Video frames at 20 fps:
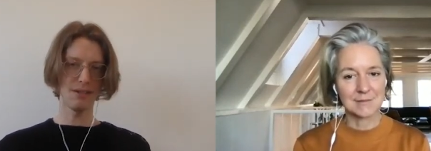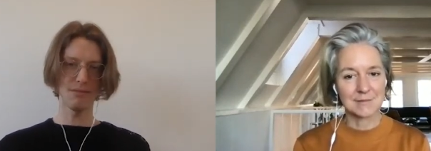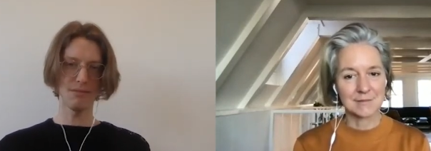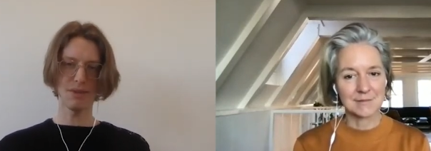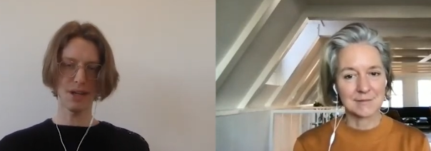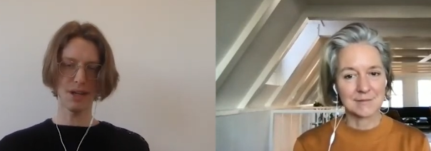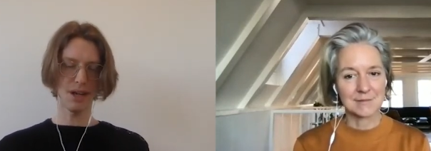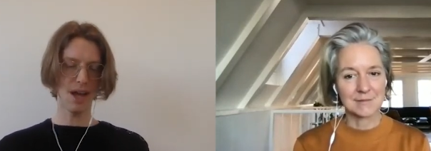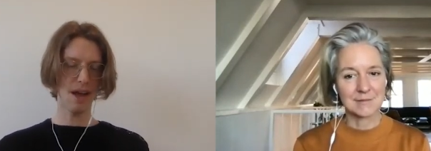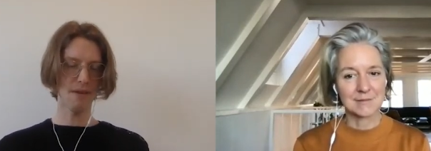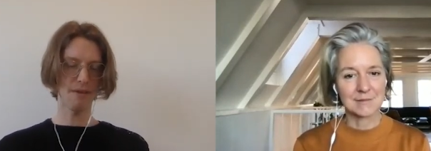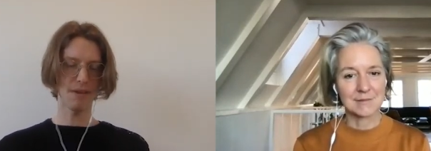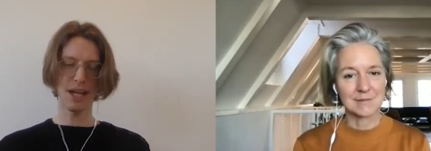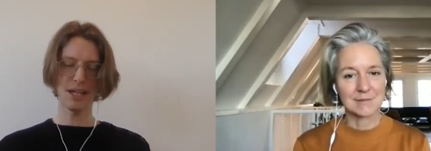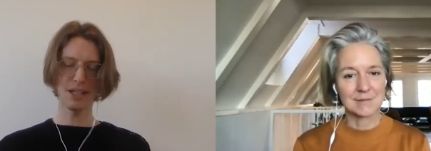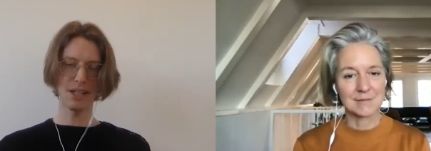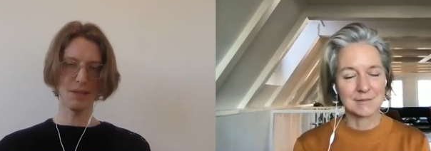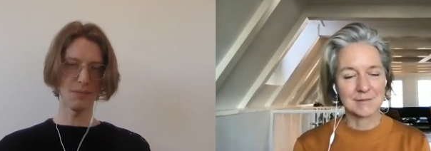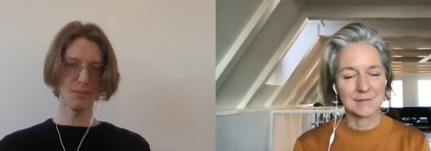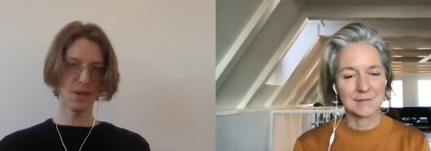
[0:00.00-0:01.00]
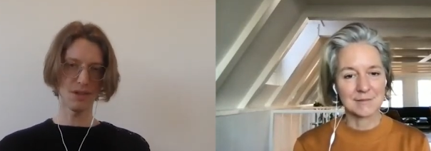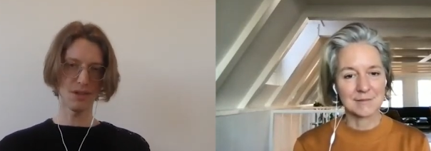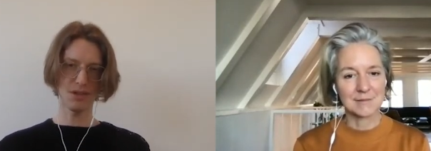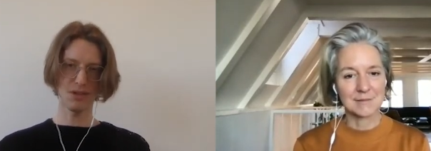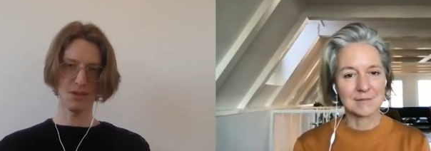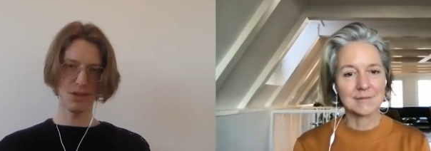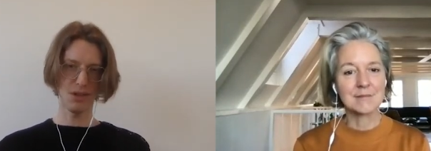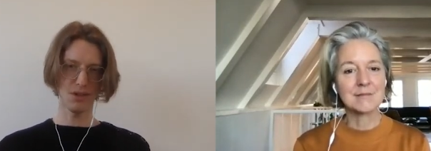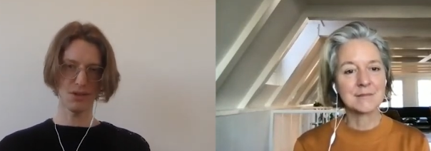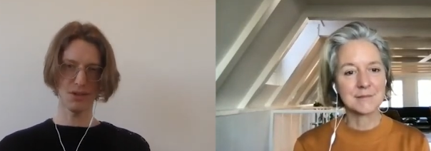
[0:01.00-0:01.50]
Speaker 1: every 18 months, 2
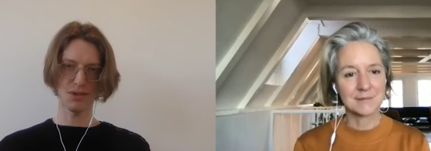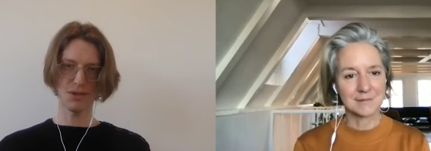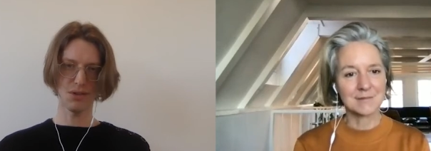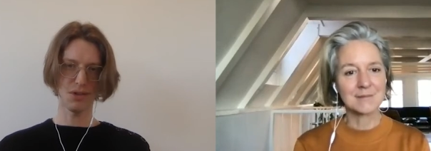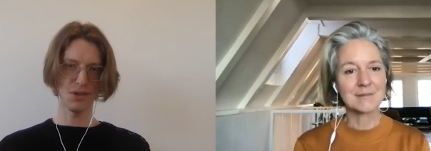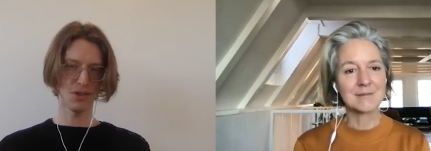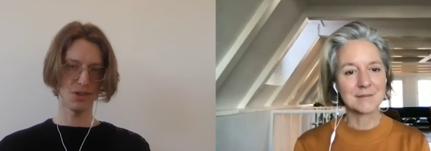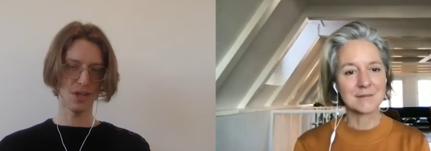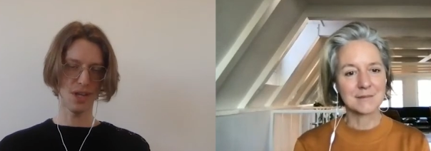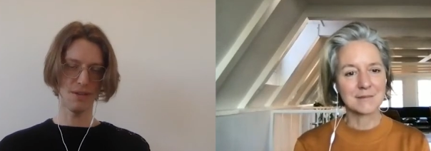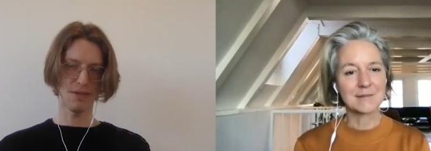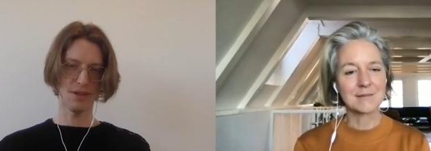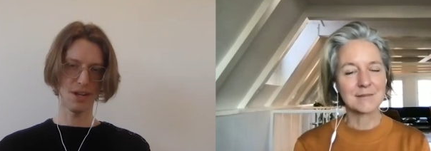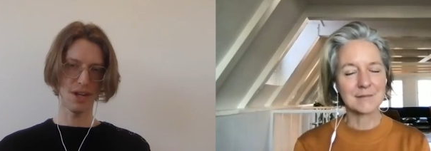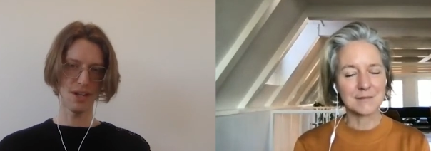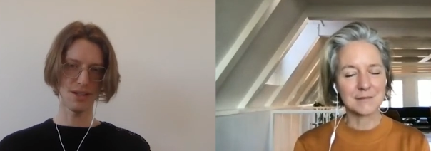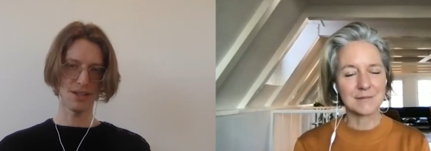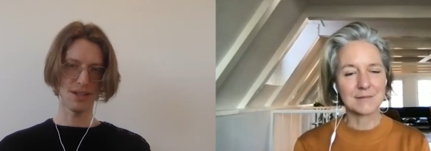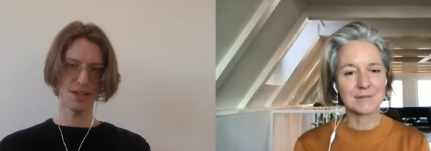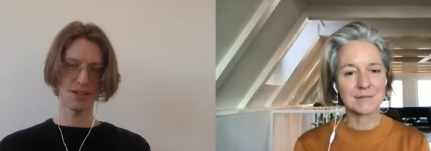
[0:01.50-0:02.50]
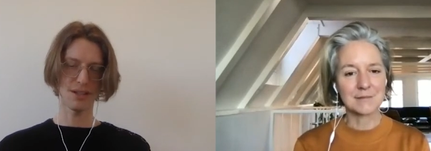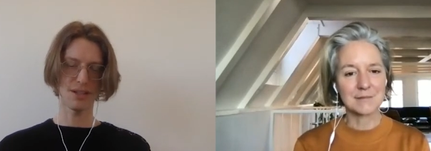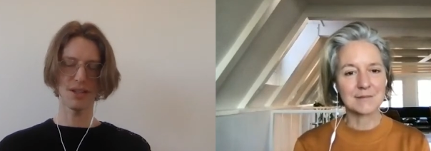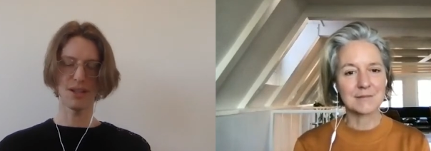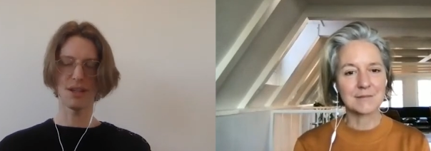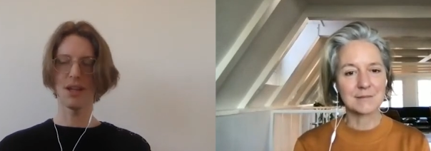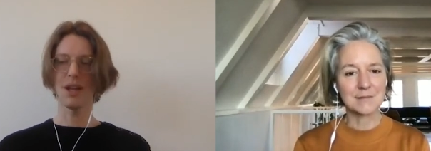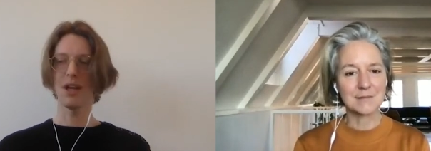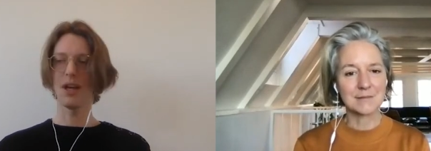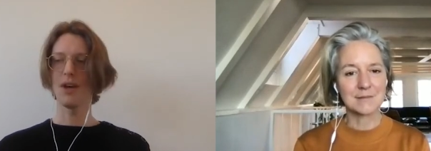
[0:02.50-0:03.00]
years or so, you should have your eyes tested.
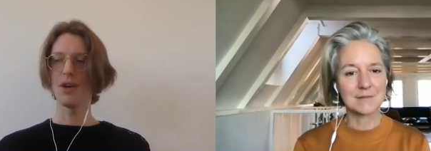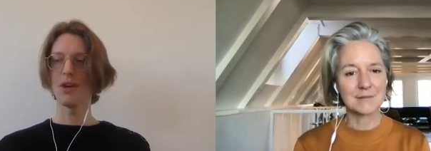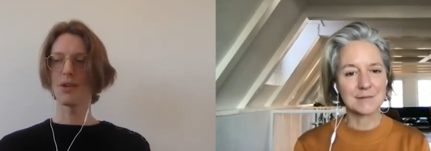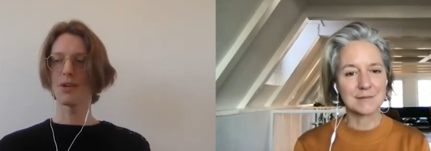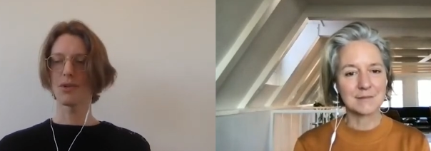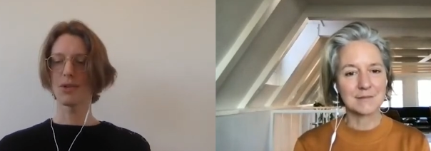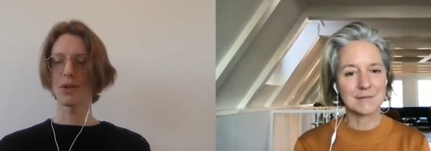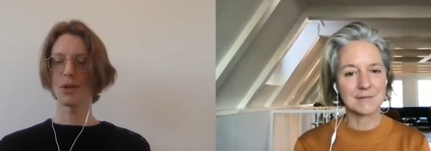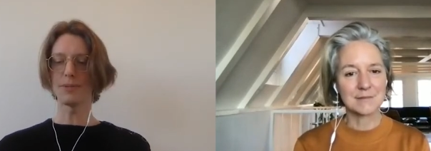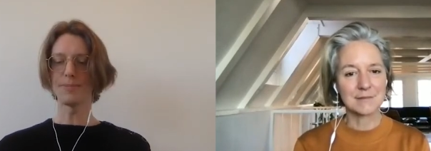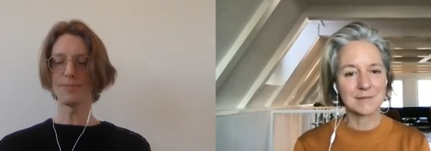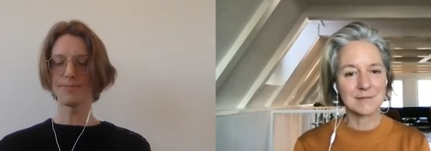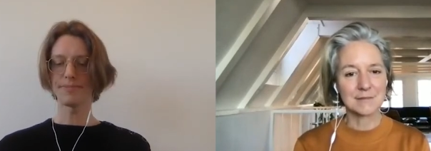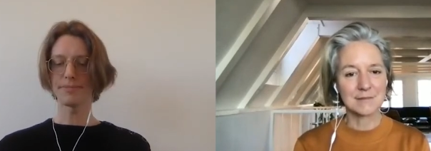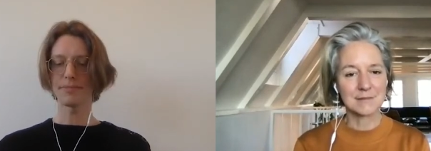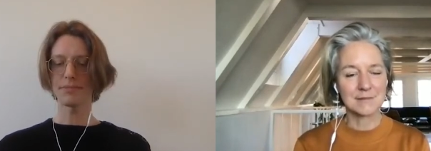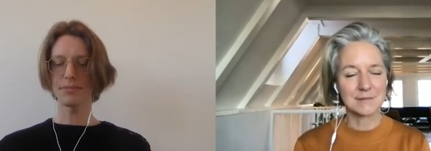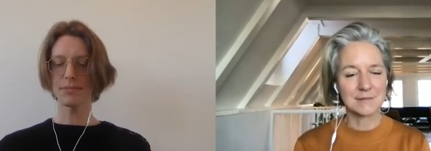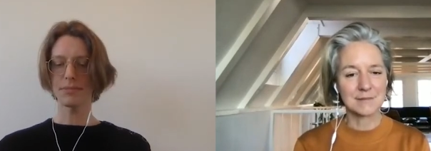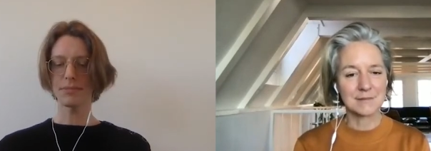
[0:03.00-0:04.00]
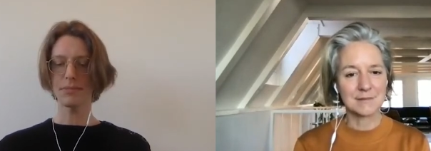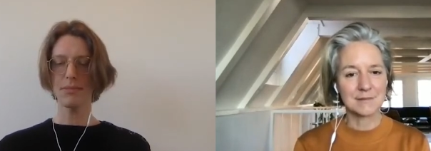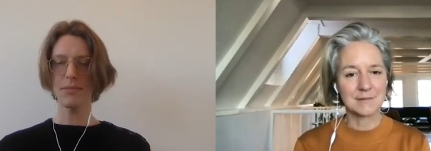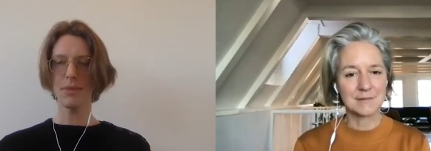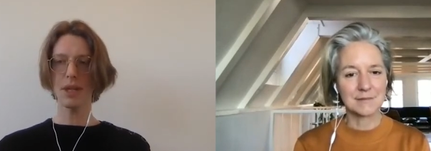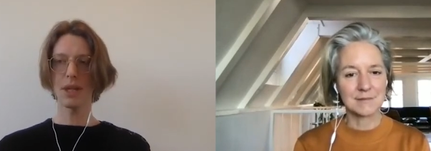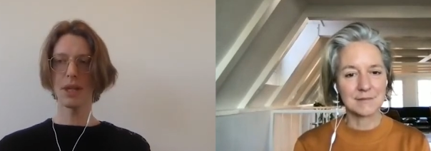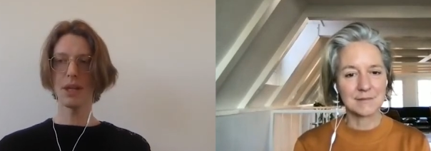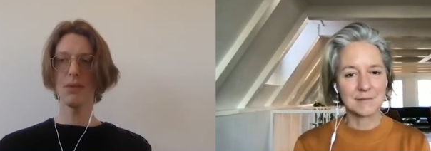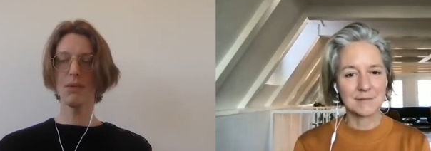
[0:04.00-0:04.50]
So
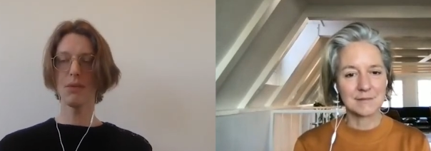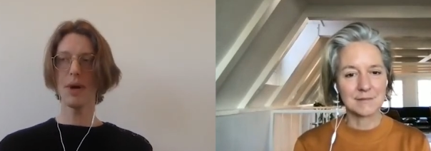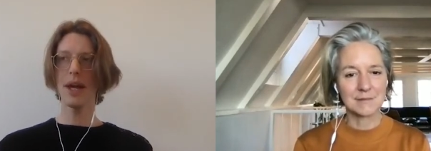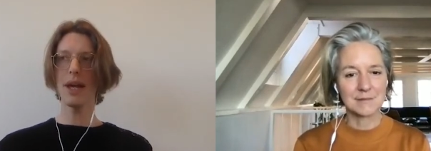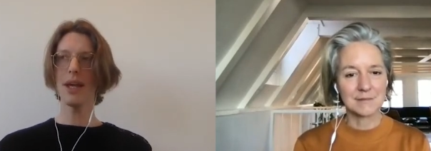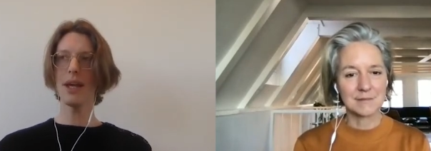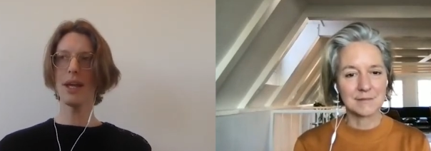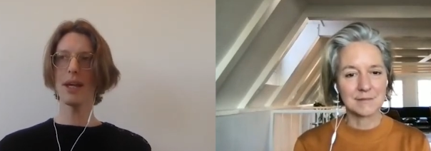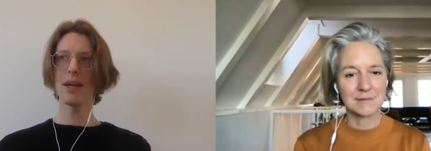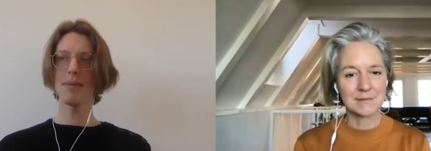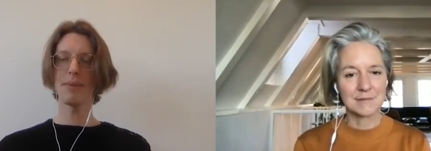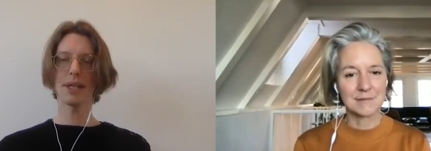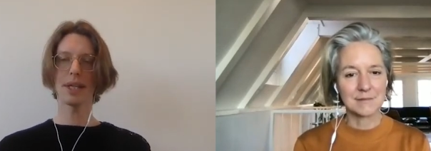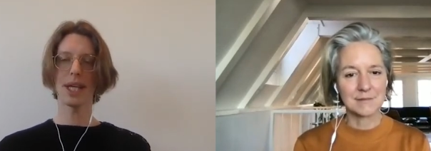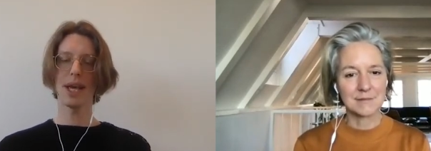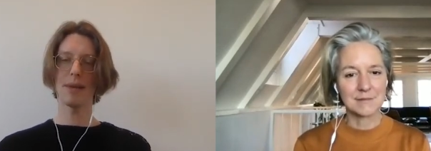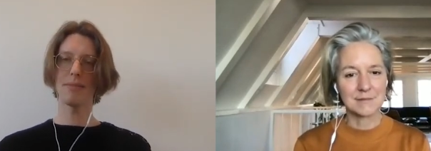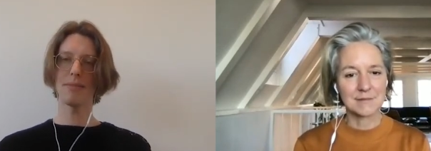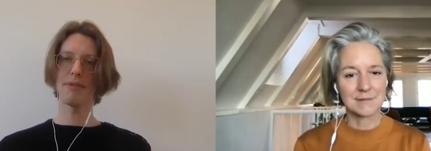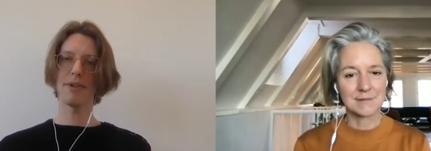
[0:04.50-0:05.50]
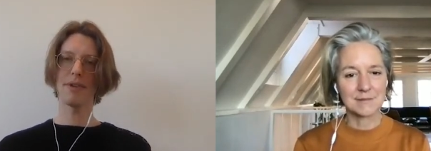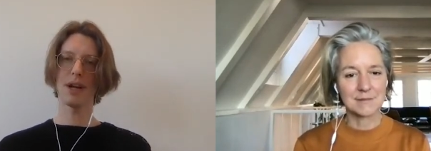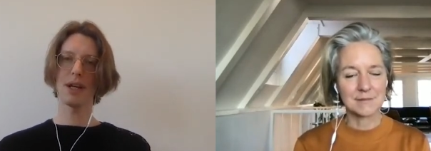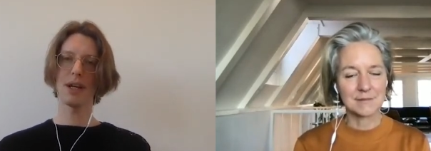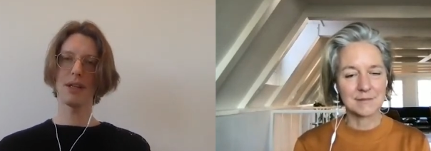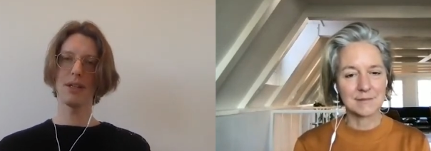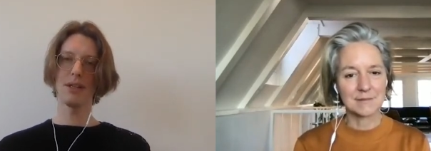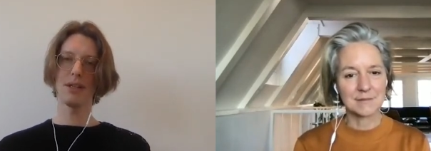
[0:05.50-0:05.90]
in a way, it became a very